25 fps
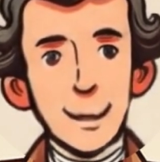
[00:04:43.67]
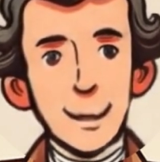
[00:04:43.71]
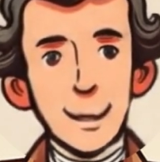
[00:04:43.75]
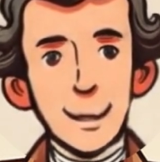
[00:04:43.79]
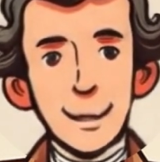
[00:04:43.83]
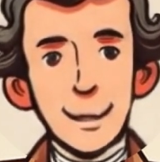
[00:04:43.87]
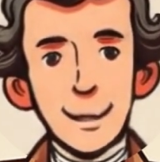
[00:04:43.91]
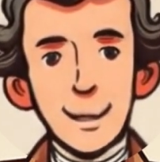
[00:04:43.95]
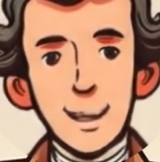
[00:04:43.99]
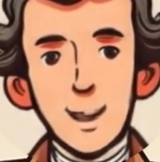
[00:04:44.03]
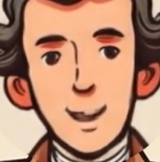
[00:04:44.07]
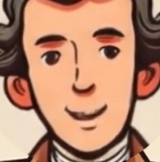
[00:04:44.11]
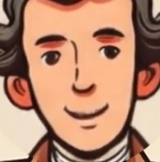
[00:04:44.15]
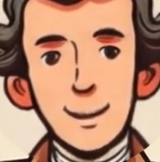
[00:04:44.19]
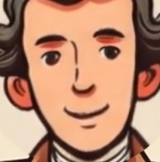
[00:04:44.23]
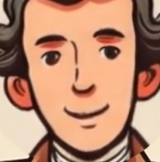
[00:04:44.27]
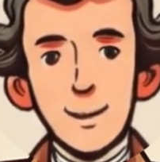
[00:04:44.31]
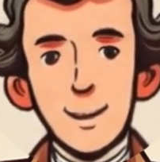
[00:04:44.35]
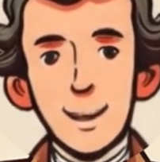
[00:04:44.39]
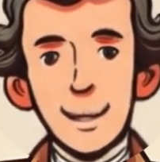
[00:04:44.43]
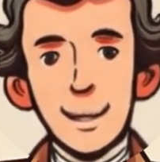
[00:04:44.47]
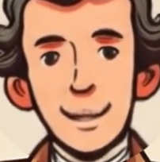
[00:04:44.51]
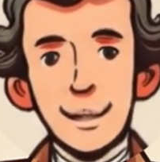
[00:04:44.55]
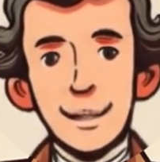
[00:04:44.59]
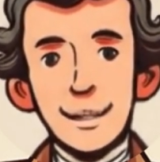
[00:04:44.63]
The older
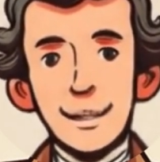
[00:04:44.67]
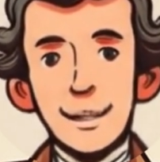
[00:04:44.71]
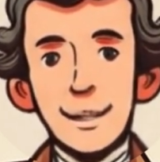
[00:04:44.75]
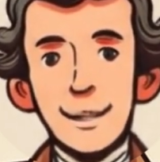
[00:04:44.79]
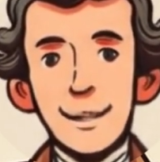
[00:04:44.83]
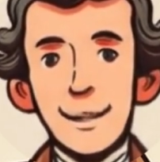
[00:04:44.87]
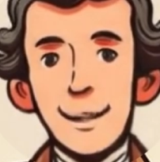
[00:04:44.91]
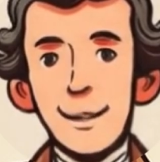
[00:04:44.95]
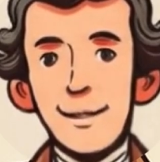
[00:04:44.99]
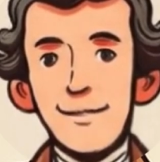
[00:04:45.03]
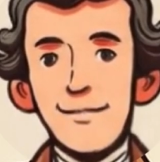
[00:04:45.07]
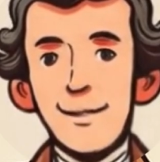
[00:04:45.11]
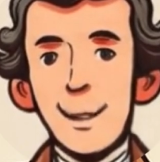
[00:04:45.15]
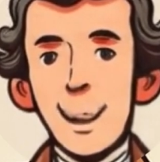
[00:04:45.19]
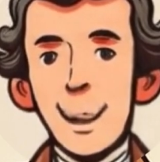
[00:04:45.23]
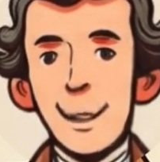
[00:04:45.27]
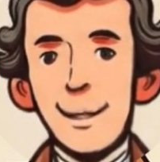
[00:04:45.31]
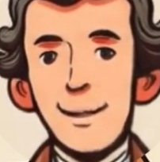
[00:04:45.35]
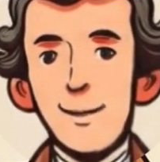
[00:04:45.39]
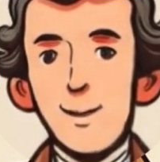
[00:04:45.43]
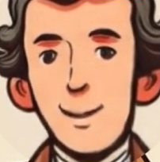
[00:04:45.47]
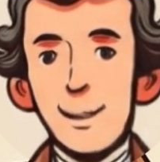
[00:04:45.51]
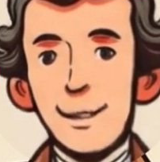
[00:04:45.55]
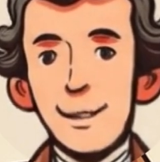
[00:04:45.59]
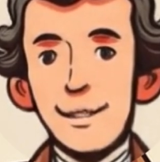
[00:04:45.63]
Washington defined
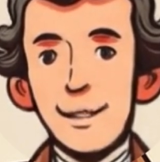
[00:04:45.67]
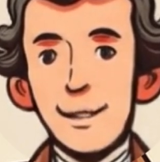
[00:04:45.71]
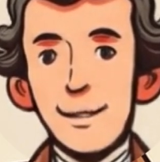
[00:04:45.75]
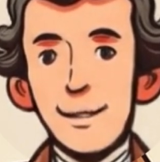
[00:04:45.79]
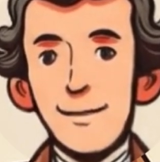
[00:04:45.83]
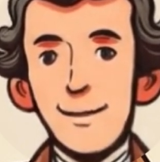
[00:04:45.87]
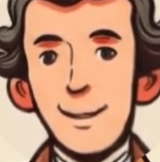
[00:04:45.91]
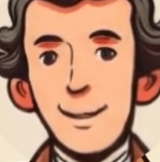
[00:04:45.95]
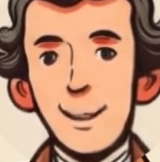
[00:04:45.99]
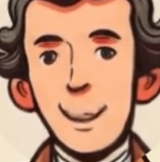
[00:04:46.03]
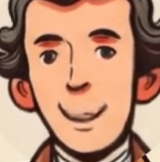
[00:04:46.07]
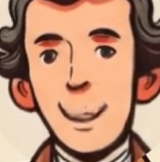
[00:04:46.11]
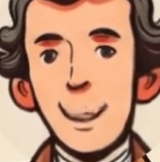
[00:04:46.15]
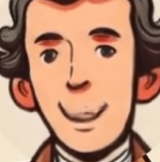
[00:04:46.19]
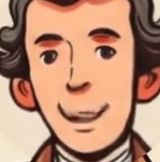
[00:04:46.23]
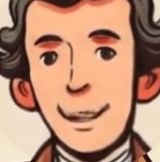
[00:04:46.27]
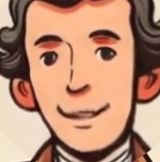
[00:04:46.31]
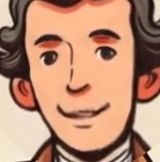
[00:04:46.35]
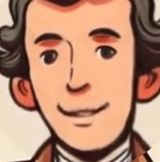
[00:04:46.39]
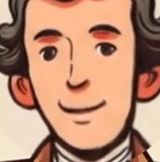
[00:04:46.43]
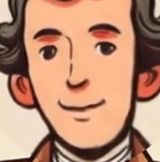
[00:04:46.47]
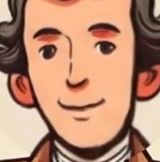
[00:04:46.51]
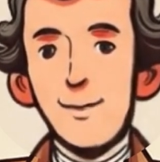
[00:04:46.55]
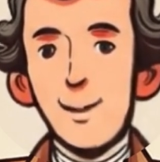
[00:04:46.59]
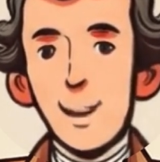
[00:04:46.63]
wisdom as
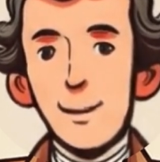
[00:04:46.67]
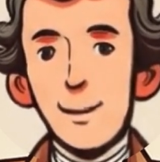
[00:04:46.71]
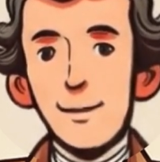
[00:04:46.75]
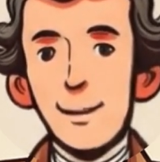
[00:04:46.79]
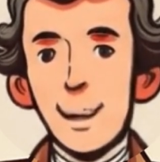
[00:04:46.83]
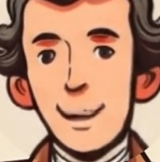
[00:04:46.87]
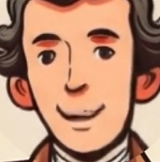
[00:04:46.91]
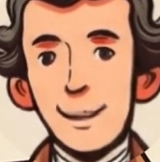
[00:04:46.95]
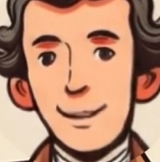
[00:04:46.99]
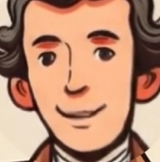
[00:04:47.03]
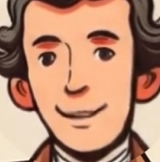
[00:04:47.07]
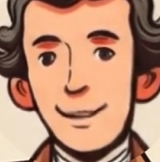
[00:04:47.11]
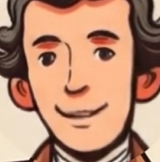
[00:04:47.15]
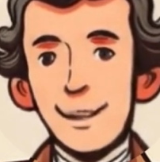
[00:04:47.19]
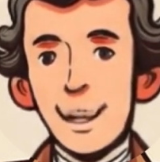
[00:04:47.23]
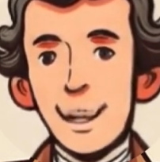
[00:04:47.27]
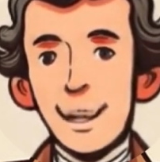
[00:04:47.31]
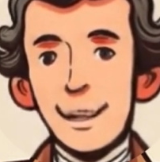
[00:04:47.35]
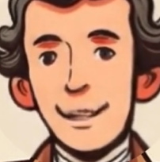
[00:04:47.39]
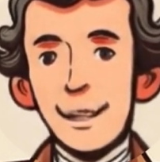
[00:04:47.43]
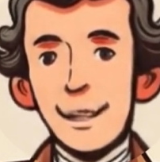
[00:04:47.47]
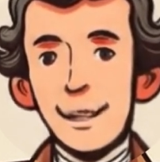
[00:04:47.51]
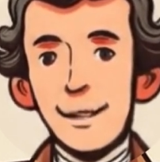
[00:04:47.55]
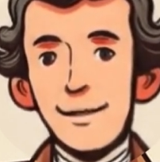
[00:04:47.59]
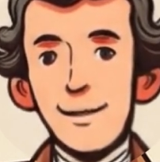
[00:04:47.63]
the proper
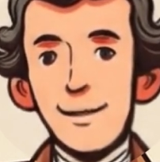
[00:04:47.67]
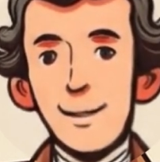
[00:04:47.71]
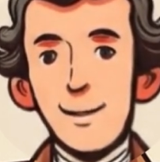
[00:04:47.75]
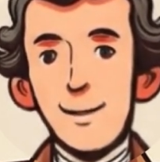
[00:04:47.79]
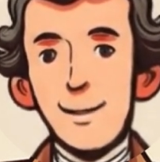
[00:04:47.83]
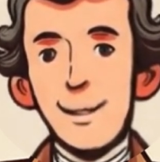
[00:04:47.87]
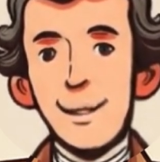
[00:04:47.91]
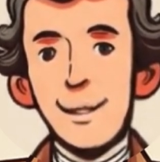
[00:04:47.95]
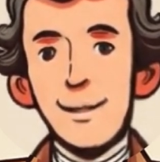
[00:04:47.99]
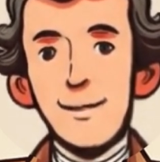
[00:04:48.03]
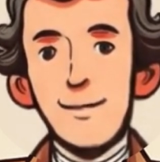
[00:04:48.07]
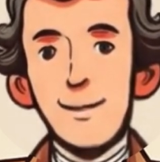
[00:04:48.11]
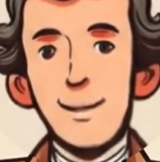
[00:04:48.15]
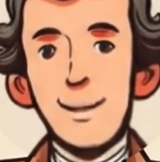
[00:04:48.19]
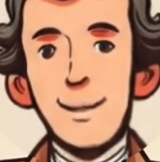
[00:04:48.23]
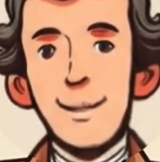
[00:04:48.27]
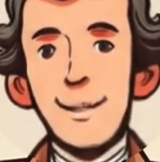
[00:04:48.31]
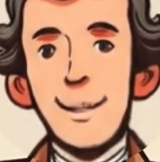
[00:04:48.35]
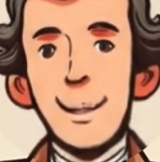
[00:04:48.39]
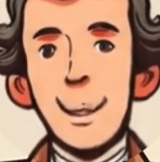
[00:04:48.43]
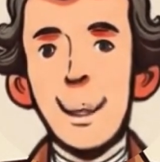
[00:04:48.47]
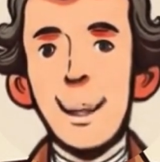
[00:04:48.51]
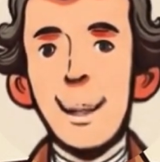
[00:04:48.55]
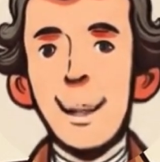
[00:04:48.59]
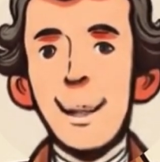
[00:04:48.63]
understanding of the principles
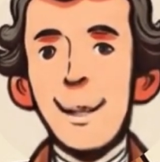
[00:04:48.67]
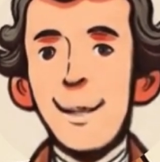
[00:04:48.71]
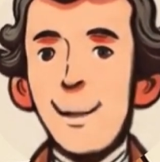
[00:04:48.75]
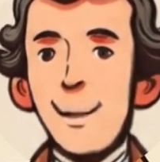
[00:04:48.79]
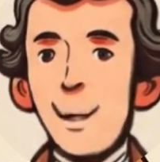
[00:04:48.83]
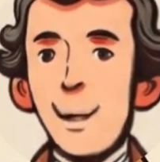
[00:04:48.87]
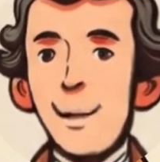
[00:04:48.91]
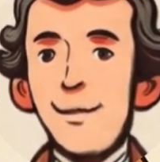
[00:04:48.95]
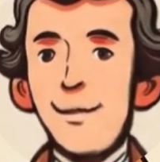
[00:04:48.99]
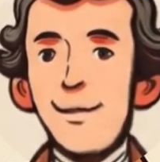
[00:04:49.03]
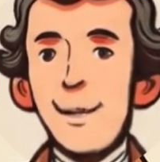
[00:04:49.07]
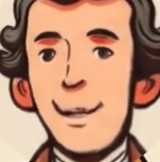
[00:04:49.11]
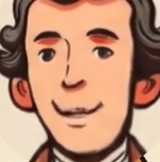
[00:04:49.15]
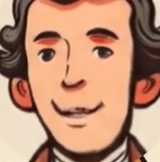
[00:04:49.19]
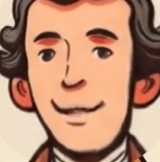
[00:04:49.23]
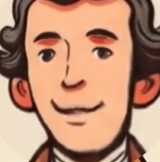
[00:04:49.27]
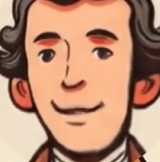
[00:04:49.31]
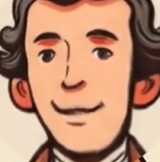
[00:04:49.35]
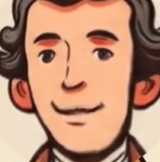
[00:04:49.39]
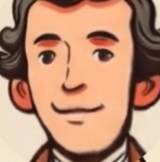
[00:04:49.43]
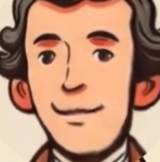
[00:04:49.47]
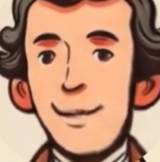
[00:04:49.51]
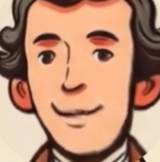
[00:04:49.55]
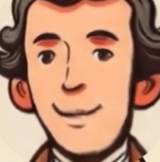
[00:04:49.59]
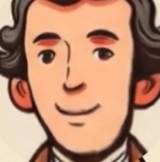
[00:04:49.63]
that govern
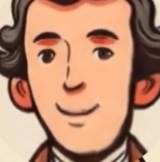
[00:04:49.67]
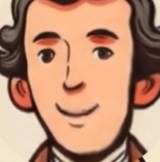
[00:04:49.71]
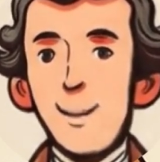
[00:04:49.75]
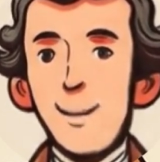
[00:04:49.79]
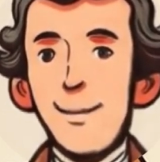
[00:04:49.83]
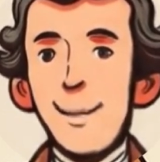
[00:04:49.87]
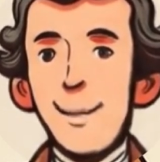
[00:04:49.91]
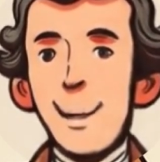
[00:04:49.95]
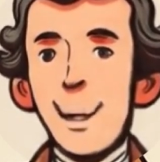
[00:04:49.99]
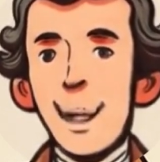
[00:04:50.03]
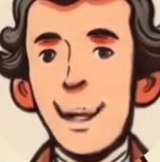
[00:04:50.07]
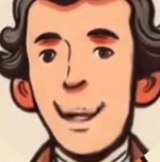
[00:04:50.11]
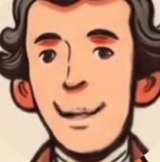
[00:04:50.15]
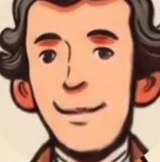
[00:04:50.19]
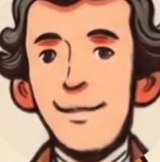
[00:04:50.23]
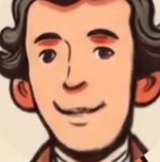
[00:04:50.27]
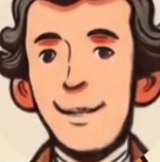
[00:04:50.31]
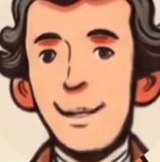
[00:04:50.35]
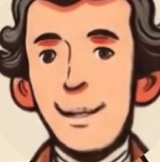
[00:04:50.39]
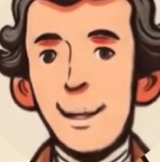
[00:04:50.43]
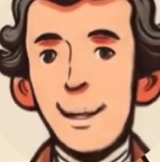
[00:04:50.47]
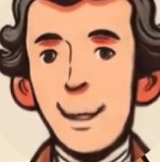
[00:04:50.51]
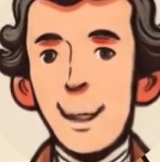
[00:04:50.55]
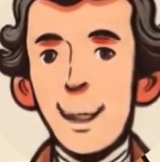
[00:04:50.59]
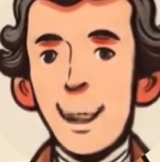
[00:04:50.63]
individual
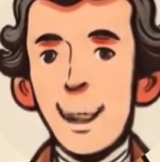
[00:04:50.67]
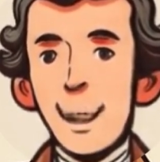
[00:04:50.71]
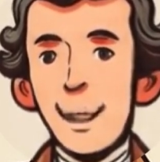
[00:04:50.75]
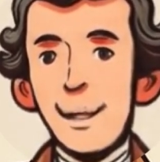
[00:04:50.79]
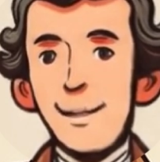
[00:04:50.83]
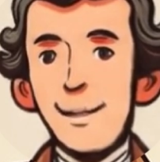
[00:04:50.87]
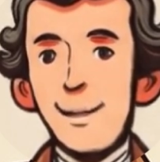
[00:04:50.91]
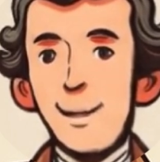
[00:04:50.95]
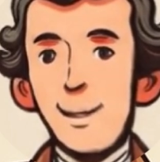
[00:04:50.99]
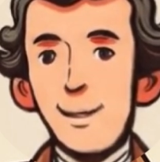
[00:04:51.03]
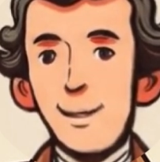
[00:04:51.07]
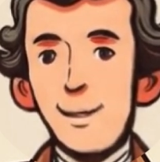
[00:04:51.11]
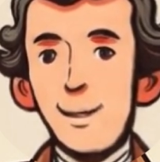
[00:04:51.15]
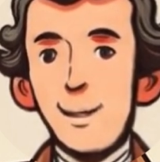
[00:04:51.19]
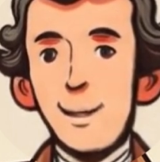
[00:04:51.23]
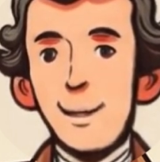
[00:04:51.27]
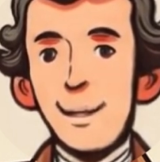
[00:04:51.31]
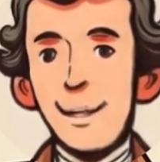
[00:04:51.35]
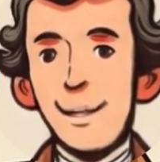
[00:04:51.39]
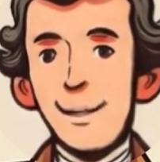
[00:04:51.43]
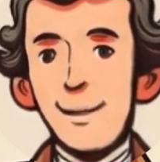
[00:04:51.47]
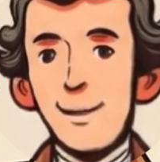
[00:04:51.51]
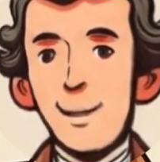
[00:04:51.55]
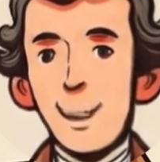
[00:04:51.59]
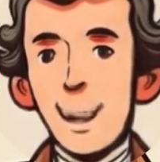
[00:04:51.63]
behavior and social
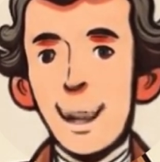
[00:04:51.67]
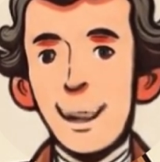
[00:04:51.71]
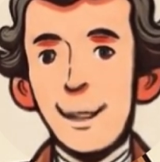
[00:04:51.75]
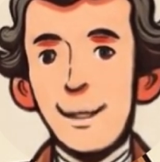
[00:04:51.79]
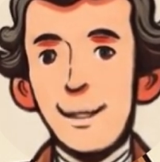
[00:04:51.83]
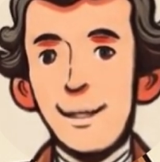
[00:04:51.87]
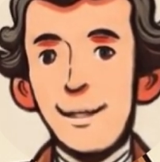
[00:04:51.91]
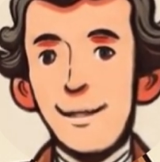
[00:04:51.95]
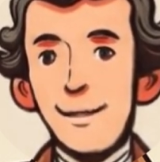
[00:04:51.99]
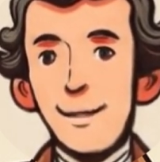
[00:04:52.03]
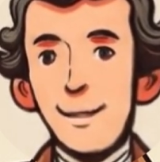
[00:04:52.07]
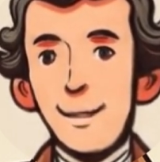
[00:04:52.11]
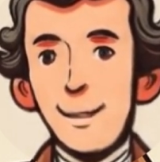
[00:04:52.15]
interaction.